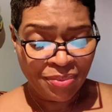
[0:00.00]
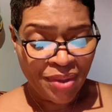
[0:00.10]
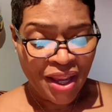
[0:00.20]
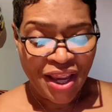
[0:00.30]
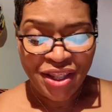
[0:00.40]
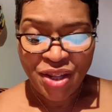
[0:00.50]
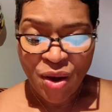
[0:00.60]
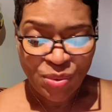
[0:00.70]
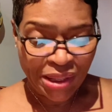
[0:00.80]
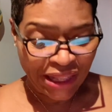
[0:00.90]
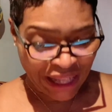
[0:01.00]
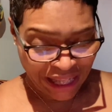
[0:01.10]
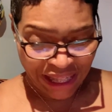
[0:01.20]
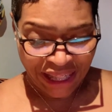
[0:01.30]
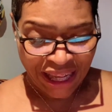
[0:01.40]
He's going to sing
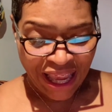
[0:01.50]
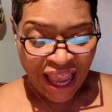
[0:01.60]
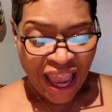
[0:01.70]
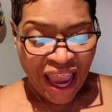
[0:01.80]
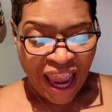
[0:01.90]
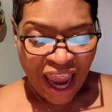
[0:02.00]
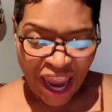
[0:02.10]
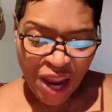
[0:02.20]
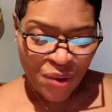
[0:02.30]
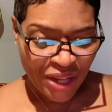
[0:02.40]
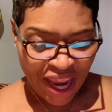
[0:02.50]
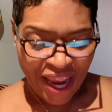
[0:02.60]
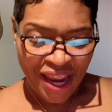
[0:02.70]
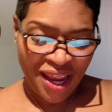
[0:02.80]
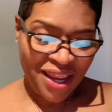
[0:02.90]
it. Hell yeah.